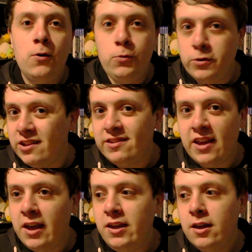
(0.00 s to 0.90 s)
Who can
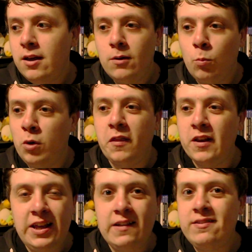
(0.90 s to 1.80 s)
say? One of
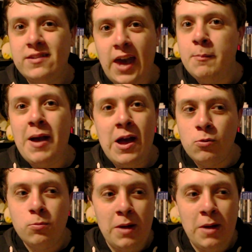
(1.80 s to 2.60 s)
the leaks came out,